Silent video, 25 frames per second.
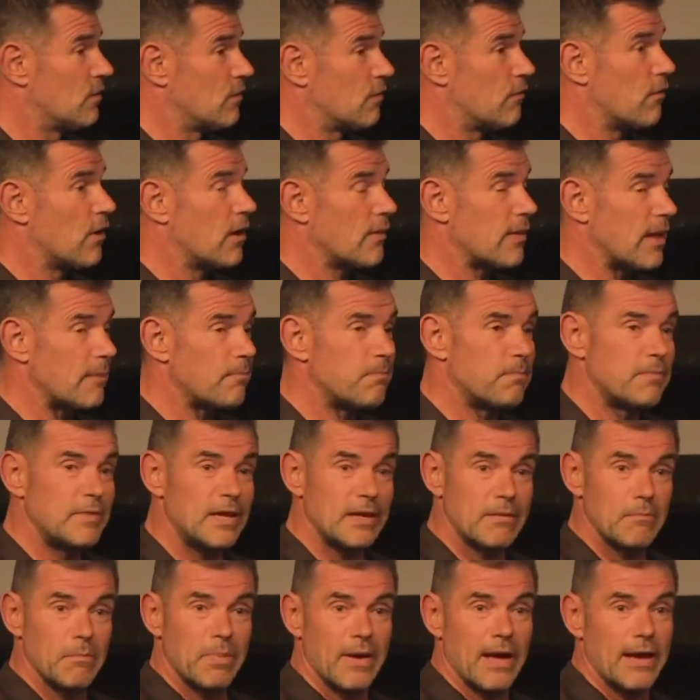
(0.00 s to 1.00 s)
All right, that
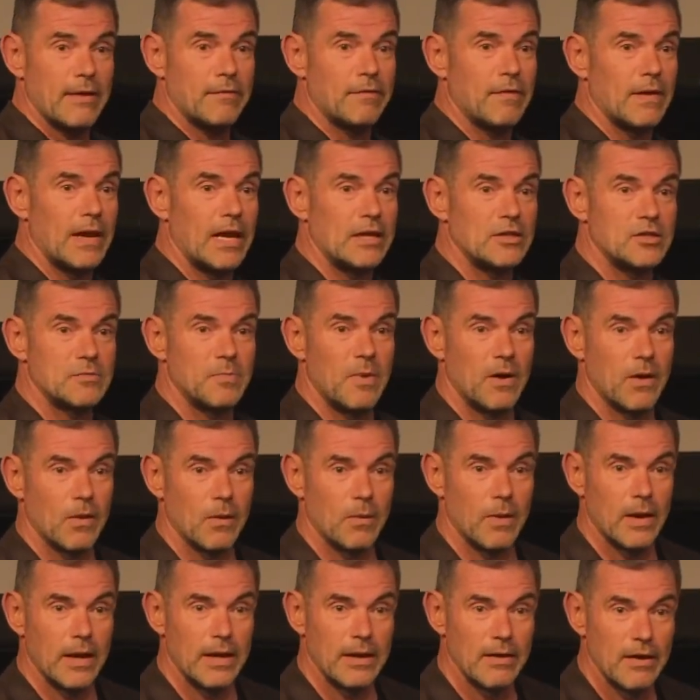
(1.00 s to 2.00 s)
didn't pay for lunch, by
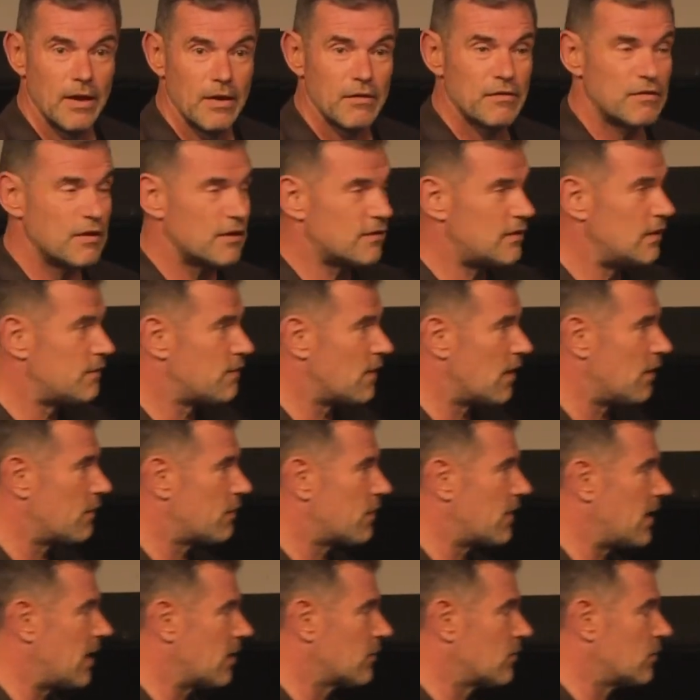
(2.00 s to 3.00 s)
the way.
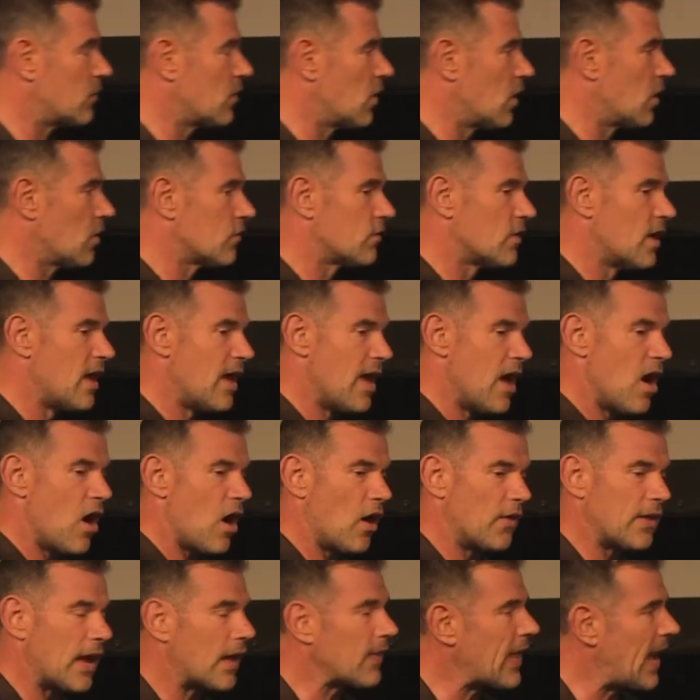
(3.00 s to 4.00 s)
$65,000.
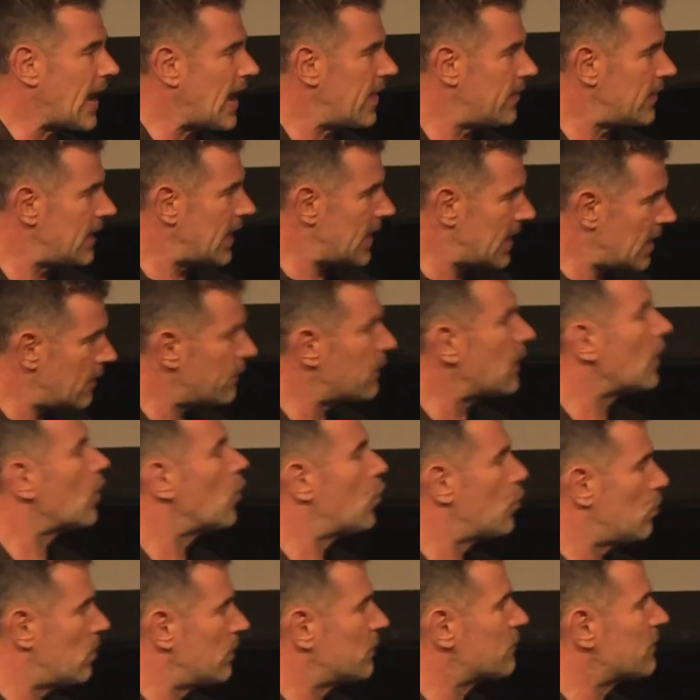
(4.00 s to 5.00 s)
On the other hand, the
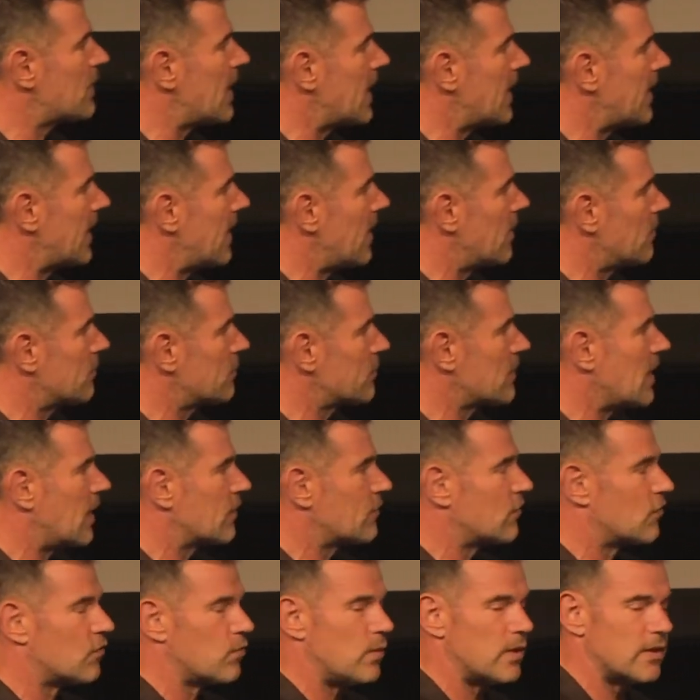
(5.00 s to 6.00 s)
NFL, who we started our
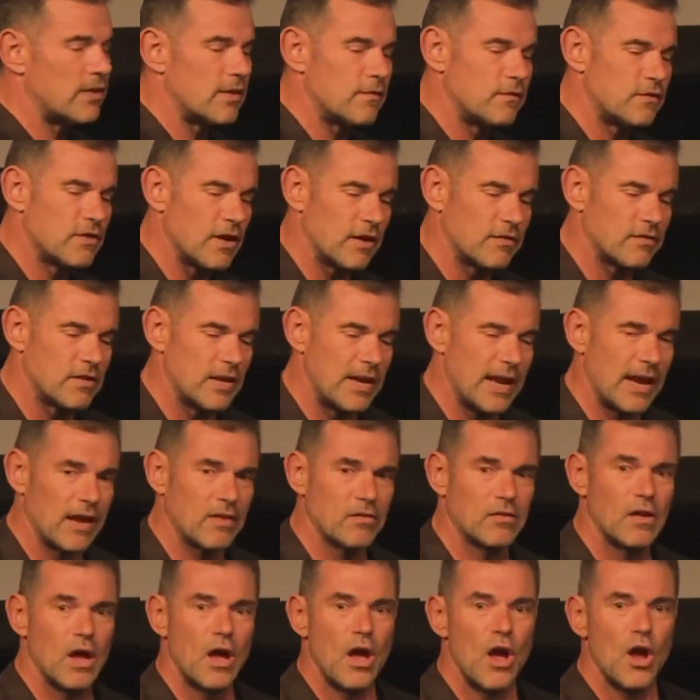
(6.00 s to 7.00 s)
discussions with, have just
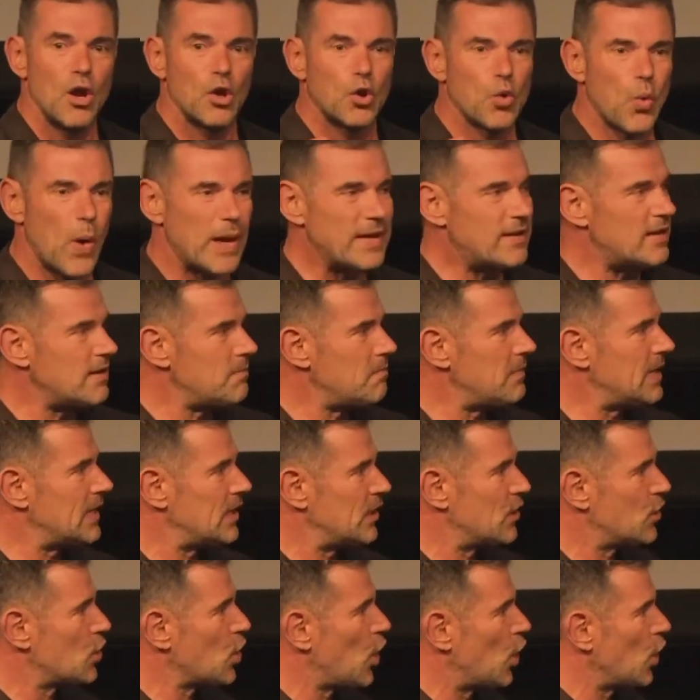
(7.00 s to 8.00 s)
announced $20
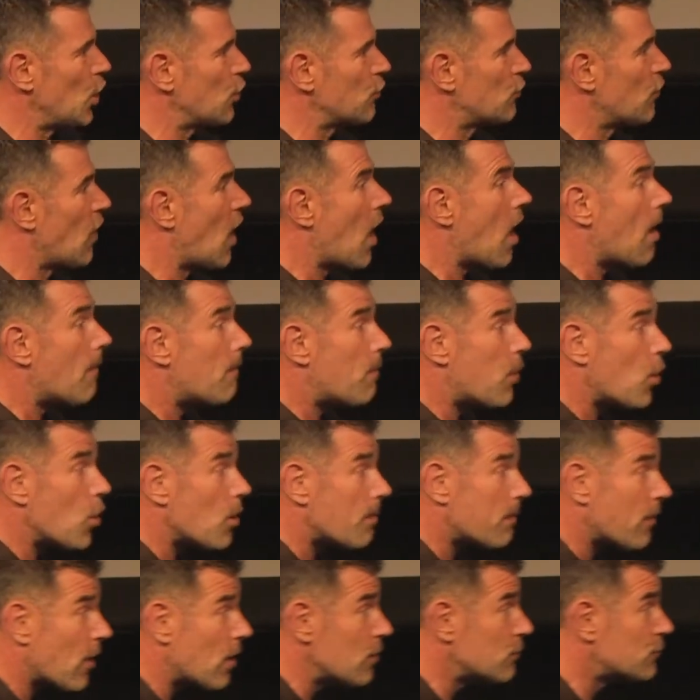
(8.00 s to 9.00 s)
million
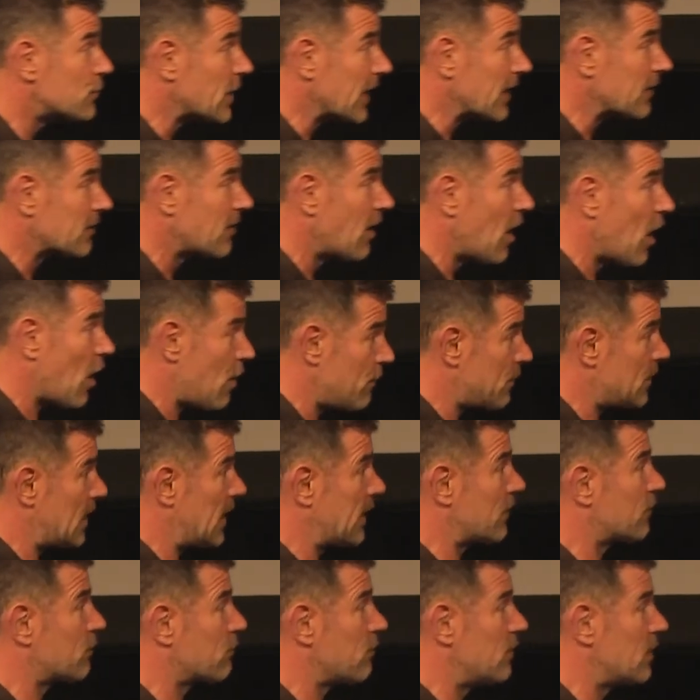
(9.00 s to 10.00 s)
per project over the
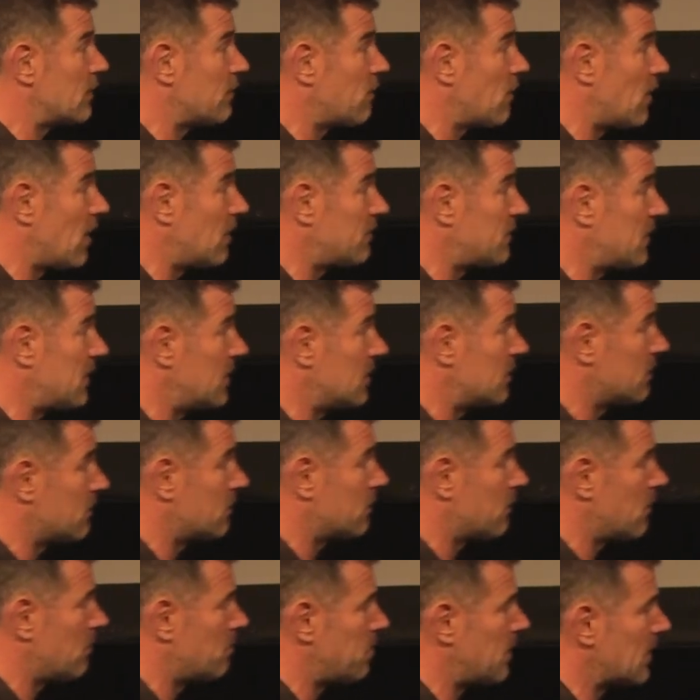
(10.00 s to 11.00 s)
next three to five years
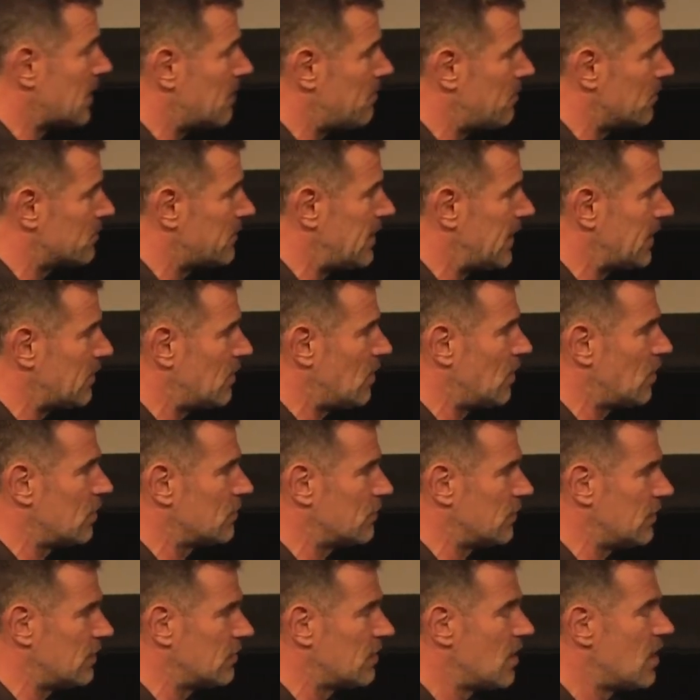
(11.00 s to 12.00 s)
for applicable
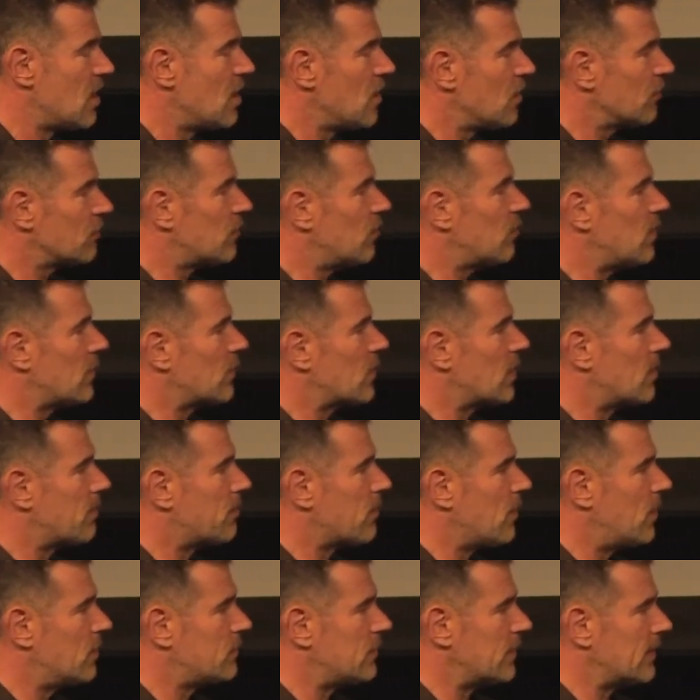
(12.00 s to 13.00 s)
technology. So we've got a
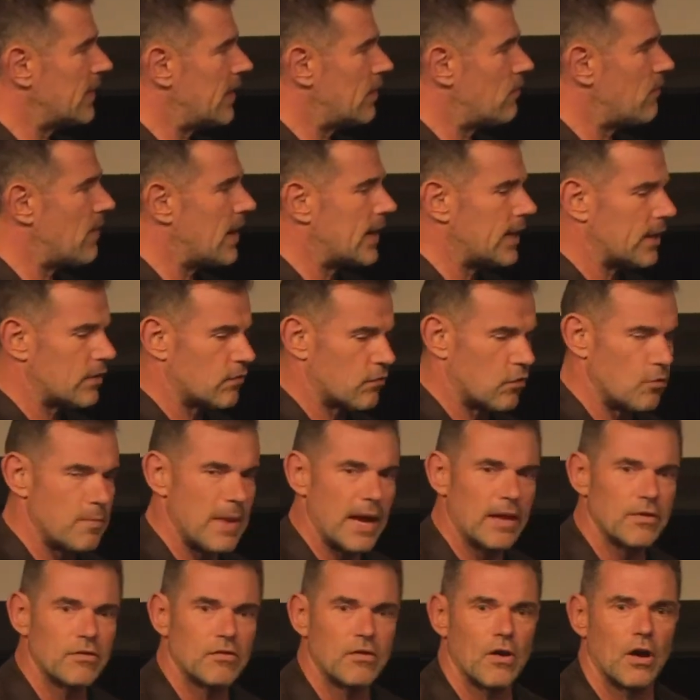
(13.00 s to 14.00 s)
project there running through
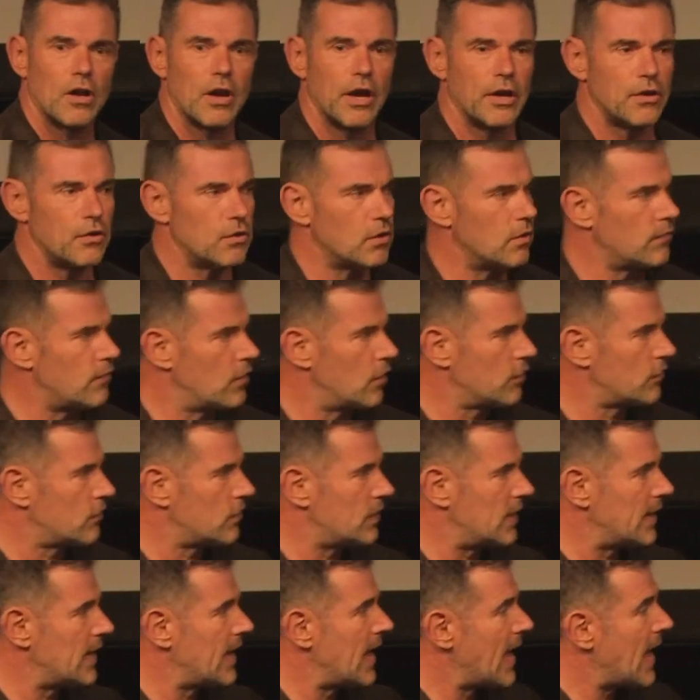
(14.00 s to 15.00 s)
Mount Sinai
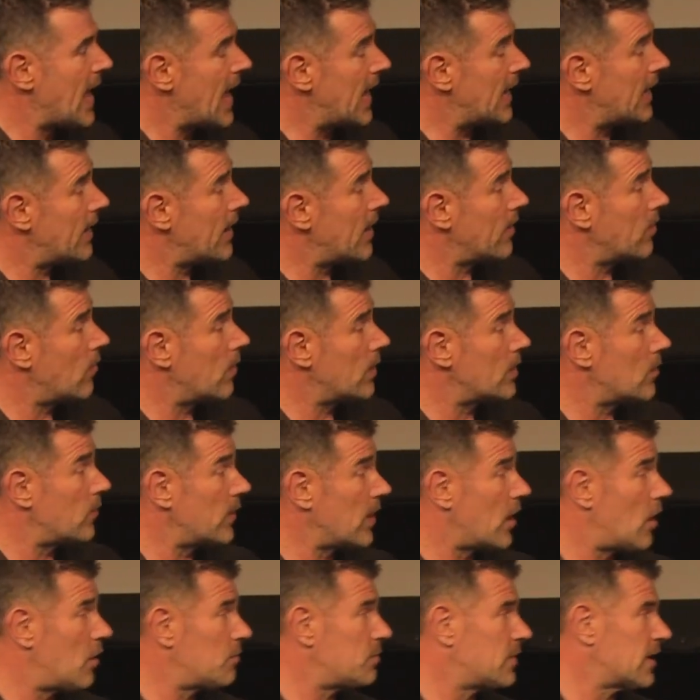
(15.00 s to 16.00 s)
University and another one that
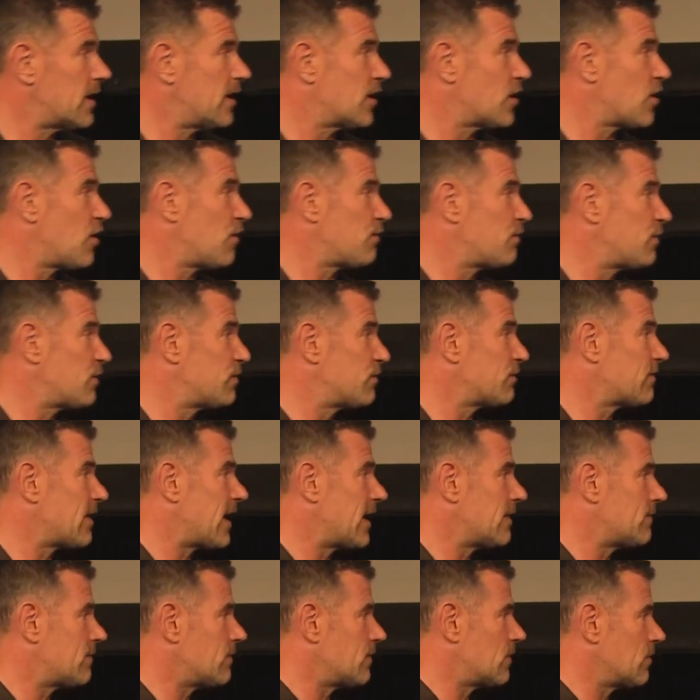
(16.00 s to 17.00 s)
we hope to kick off with
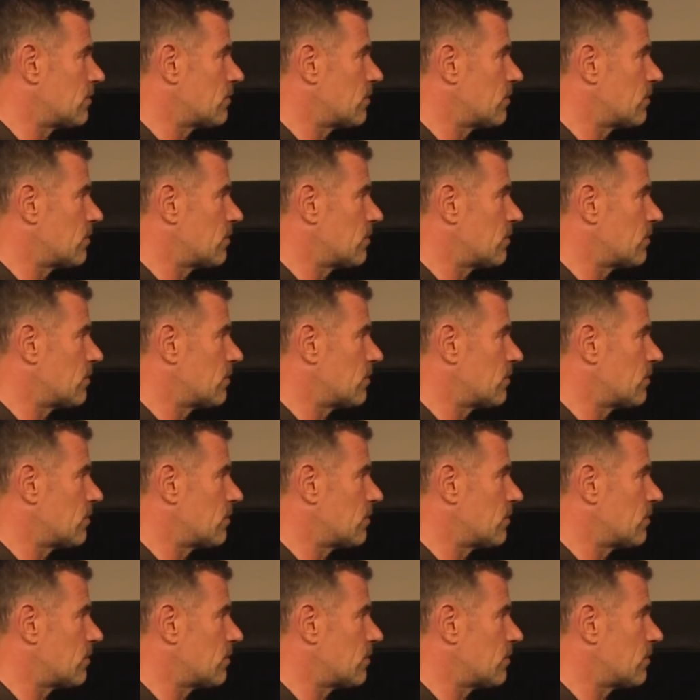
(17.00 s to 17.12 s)
Stanford